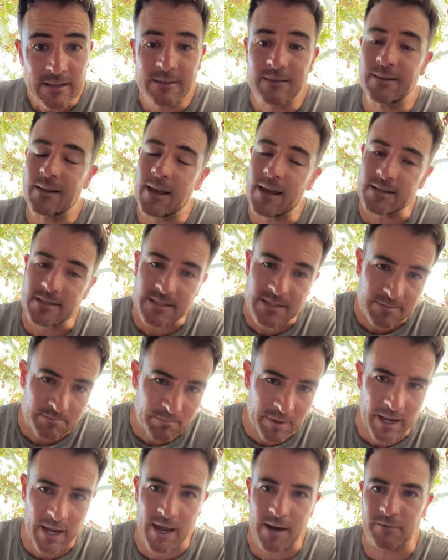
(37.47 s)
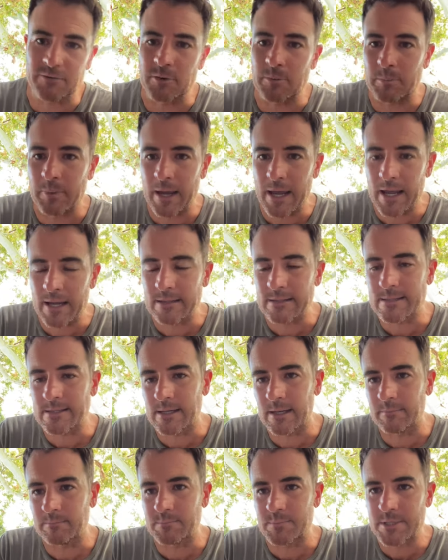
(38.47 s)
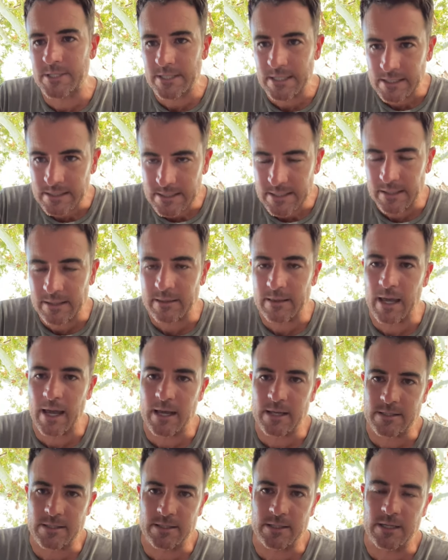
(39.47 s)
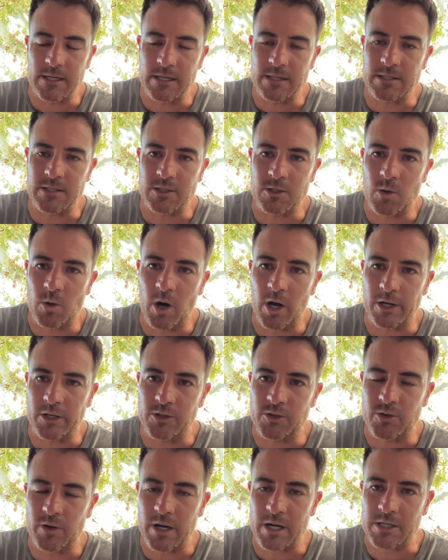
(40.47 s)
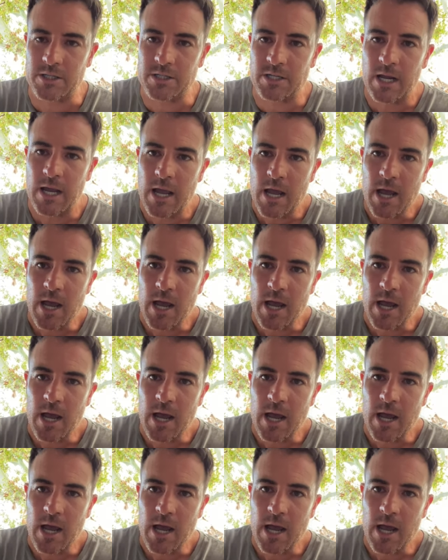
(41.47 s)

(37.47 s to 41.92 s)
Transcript: Yes, pound for pound, some 60,000 years is quite entrenched,